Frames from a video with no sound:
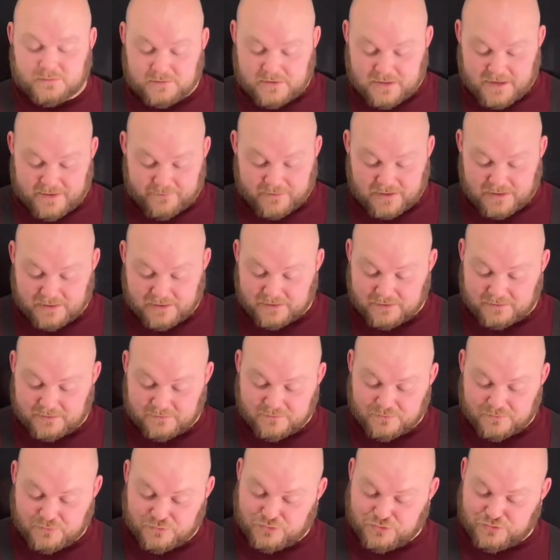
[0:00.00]
I
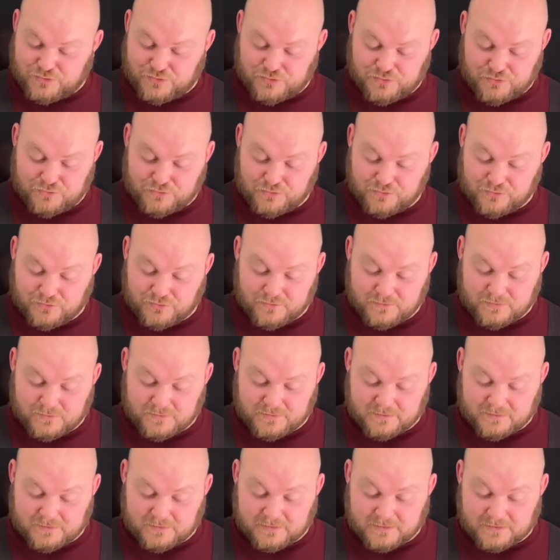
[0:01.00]
mean,
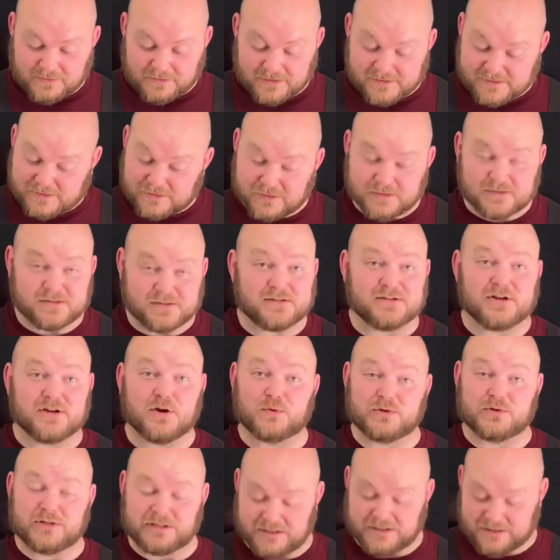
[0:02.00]
this looks so
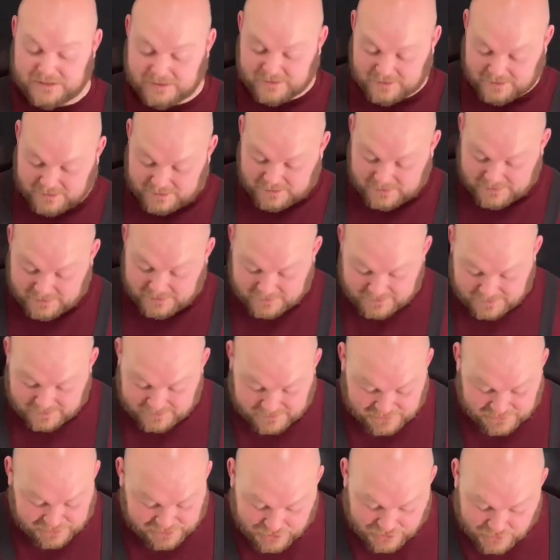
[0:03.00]
good.
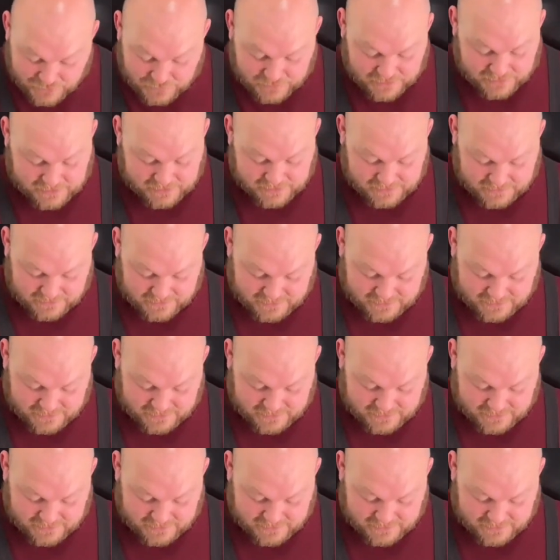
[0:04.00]
So good.